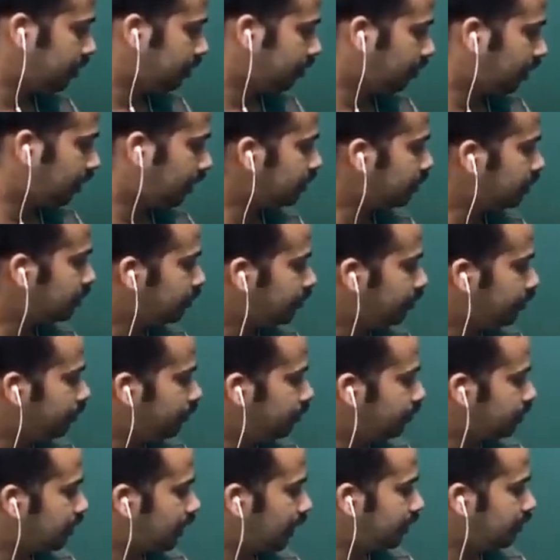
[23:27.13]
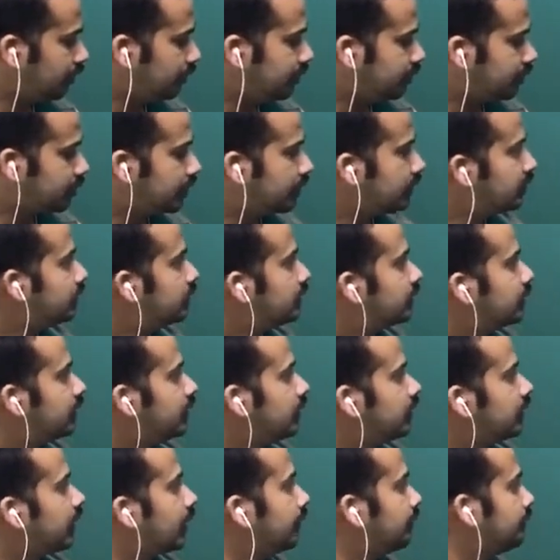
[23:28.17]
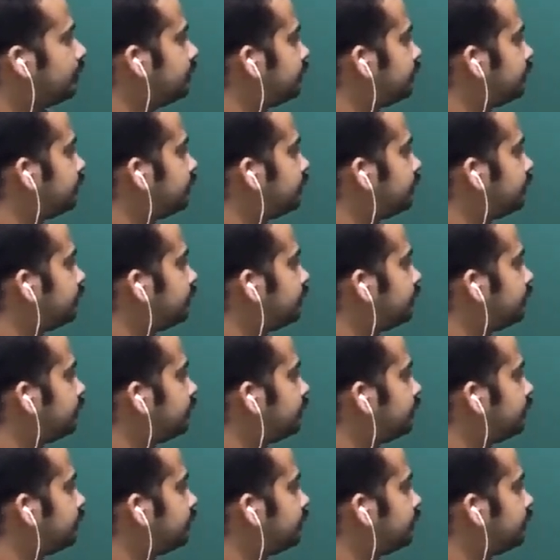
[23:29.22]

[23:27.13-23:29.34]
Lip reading: what you do, you try to increase this theta,